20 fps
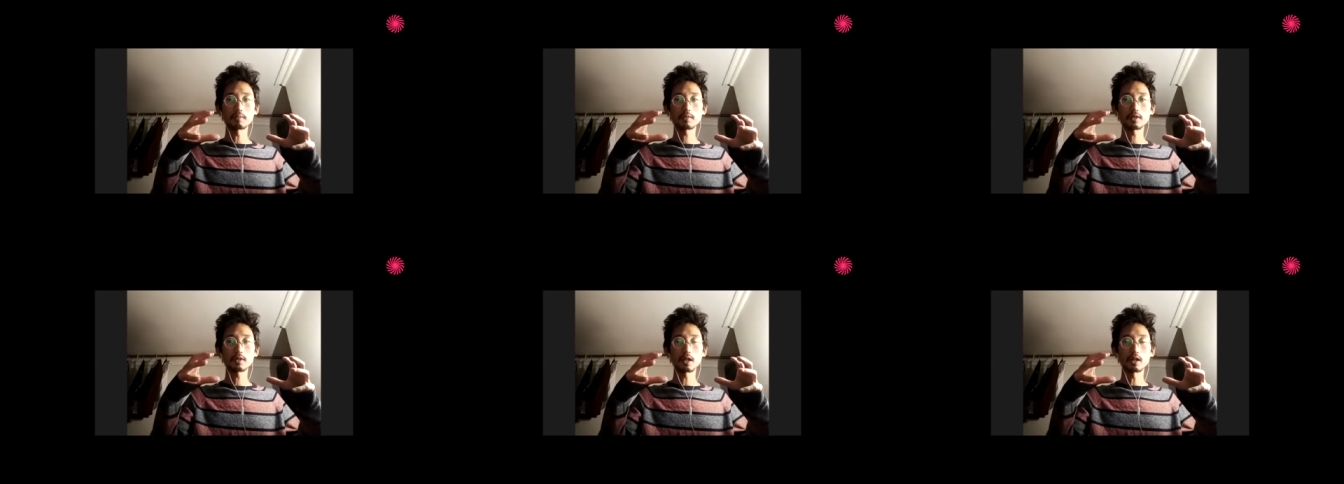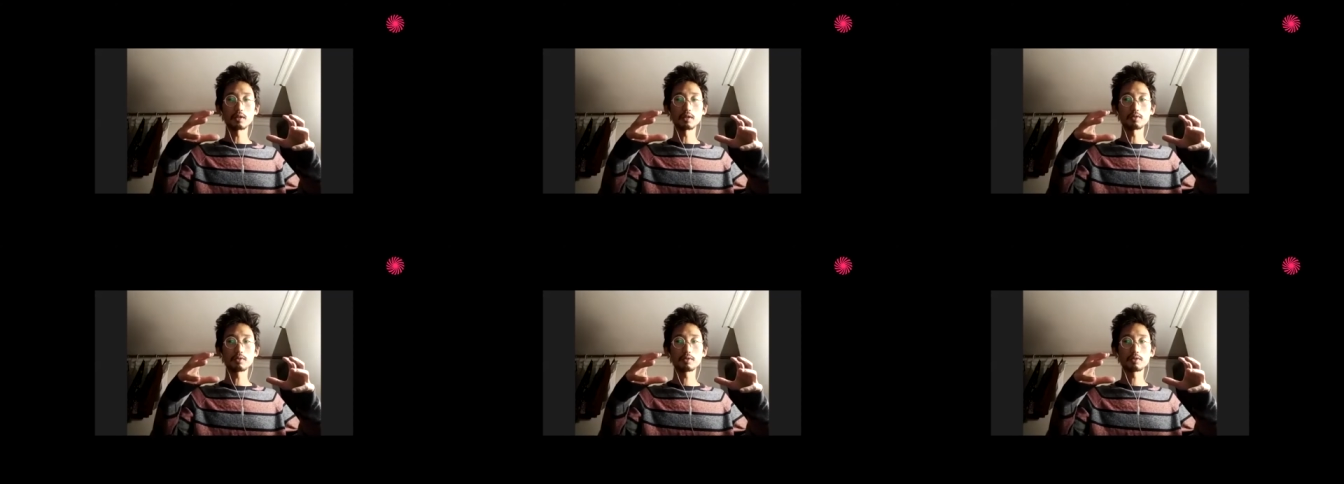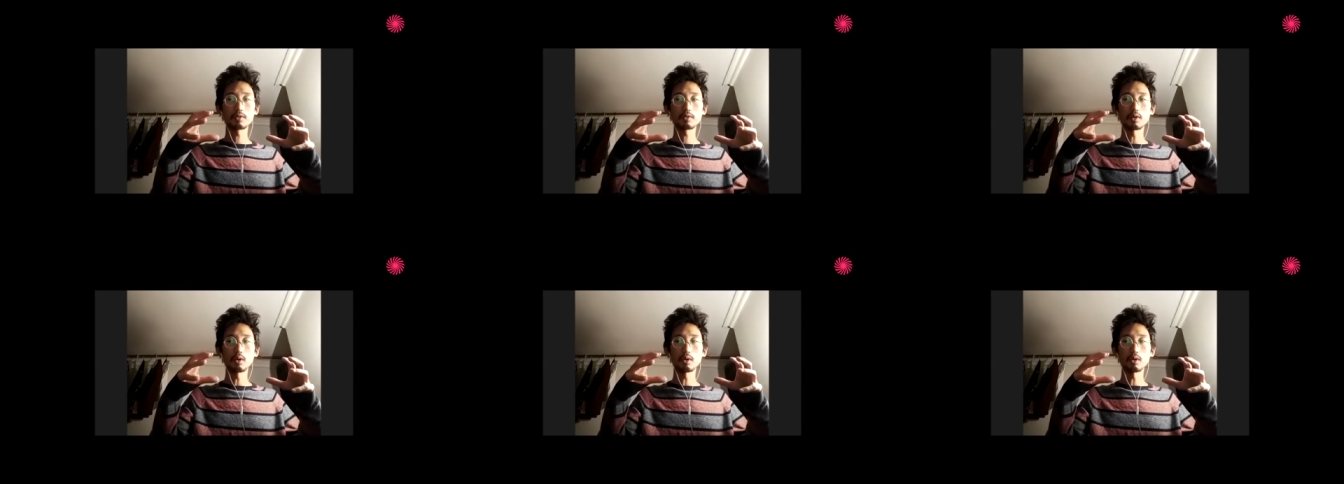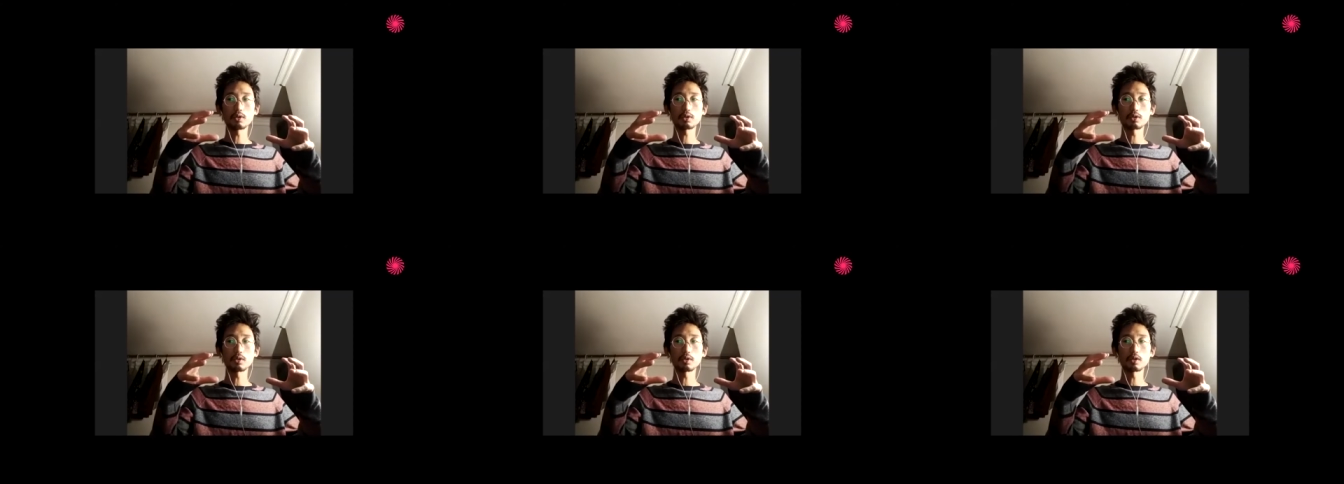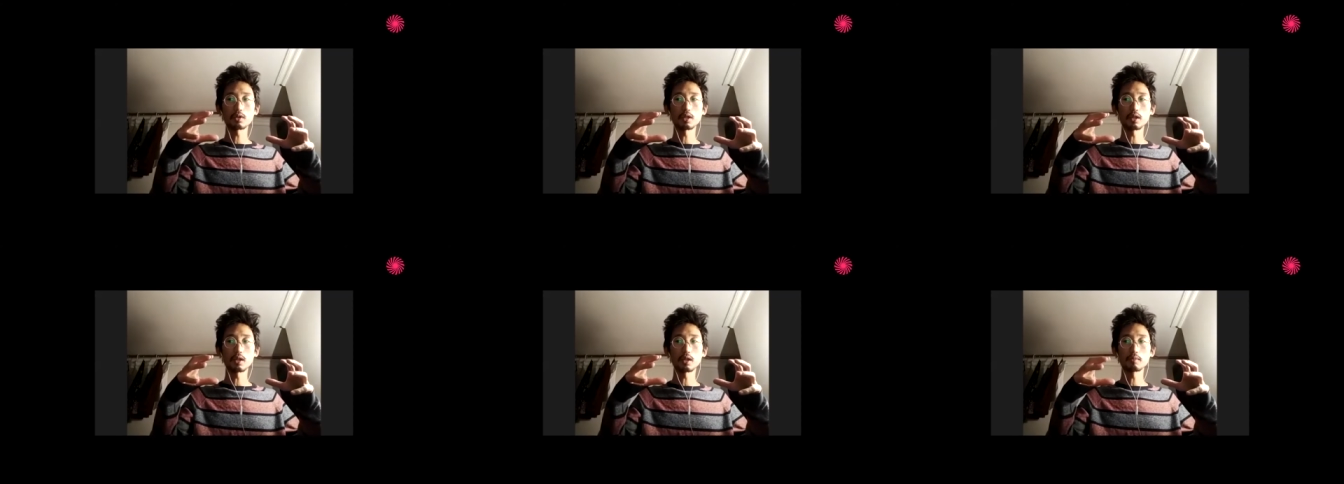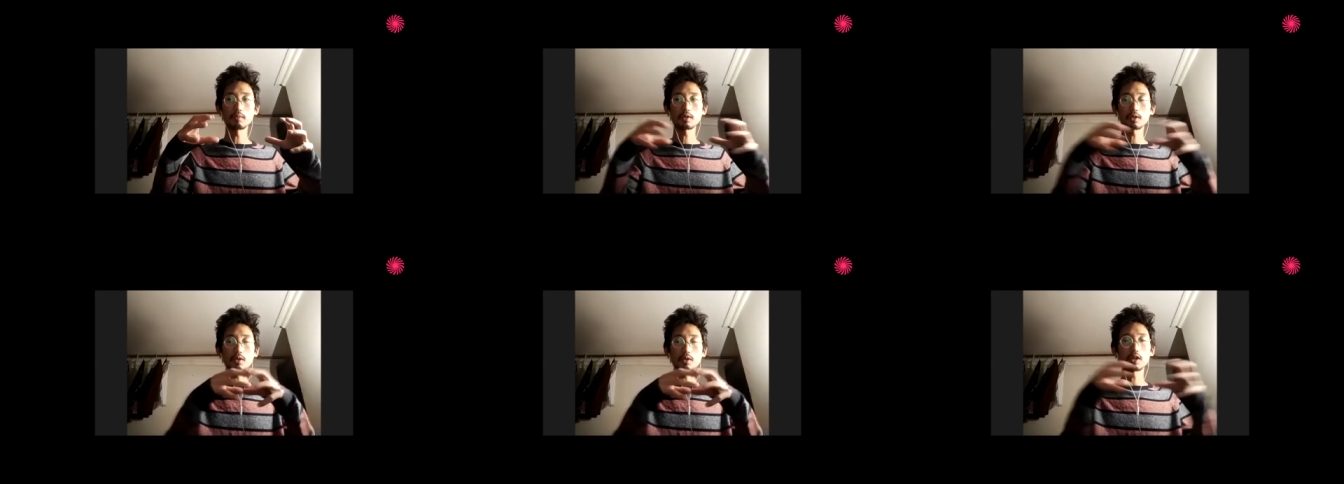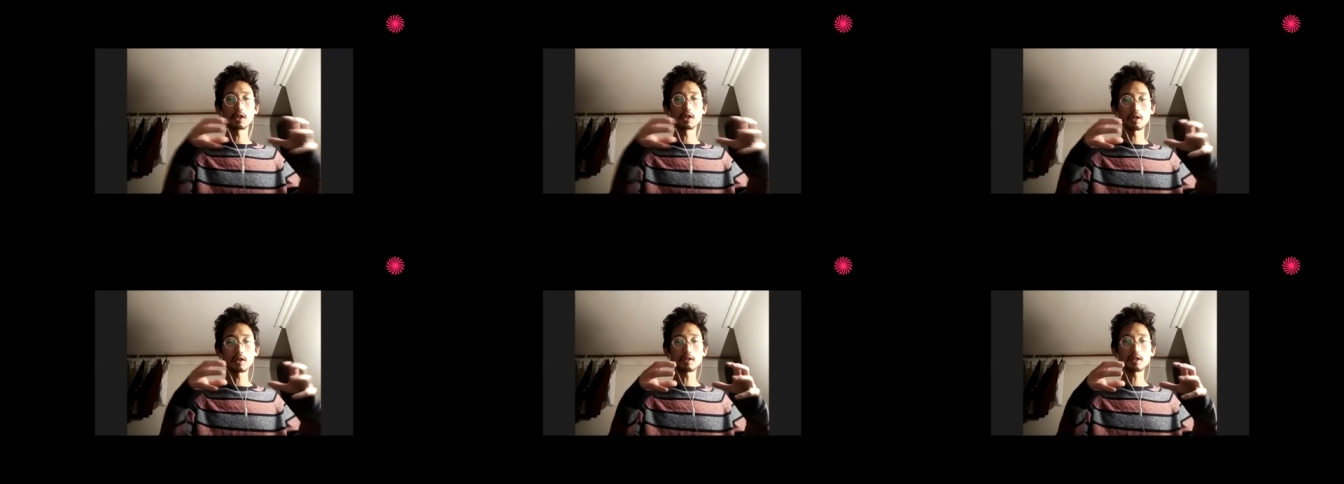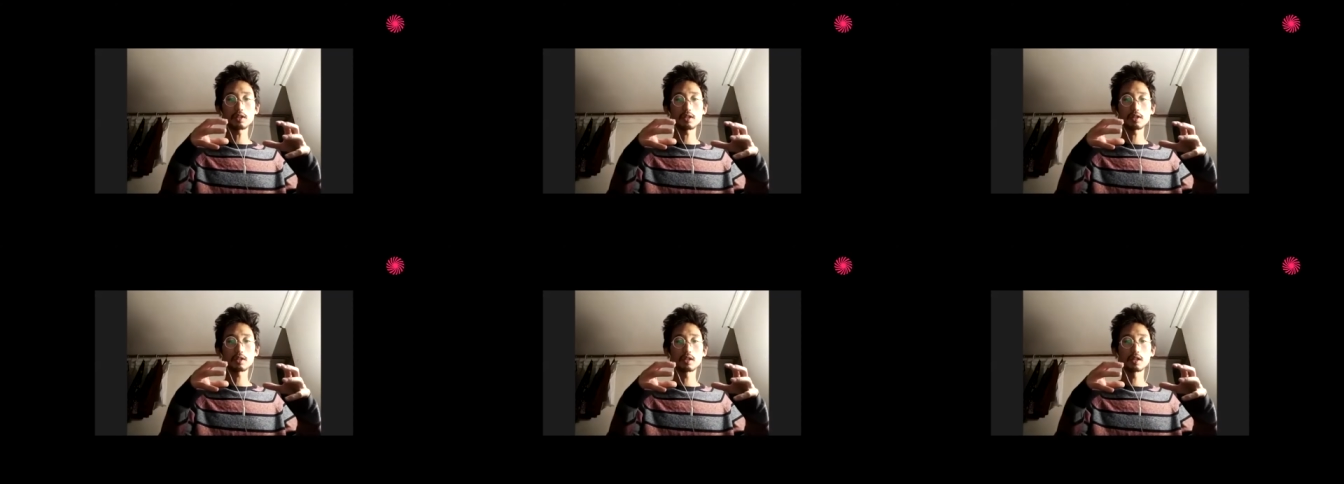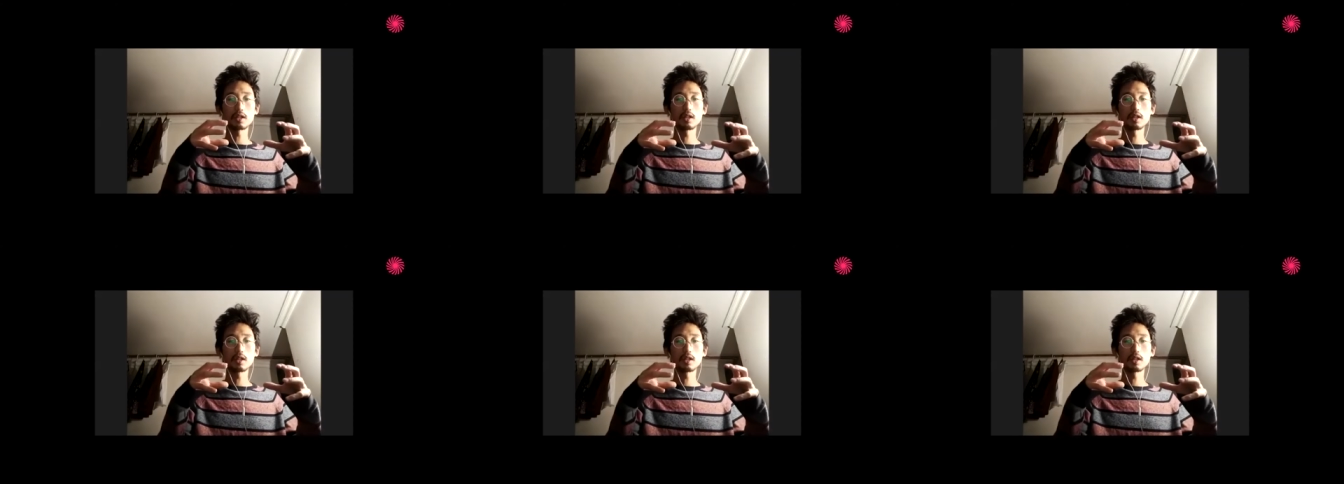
kind of also the coherence